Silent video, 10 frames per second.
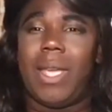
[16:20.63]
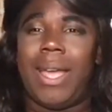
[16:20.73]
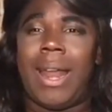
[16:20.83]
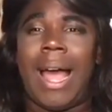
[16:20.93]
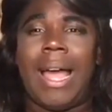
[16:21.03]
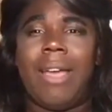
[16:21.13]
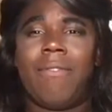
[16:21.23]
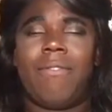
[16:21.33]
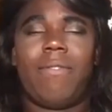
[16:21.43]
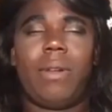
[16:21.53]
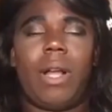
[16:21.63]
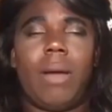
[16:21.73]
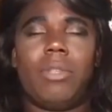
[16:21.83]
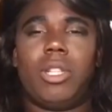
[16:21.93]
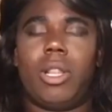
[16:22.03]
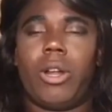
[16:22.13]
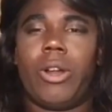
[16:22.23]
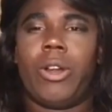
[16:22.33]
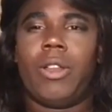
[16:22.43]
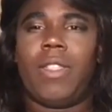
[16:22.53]
And I have come to
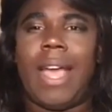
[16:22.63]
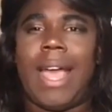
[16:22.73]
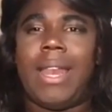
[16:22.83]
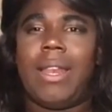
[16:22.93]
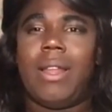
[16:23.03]
learn that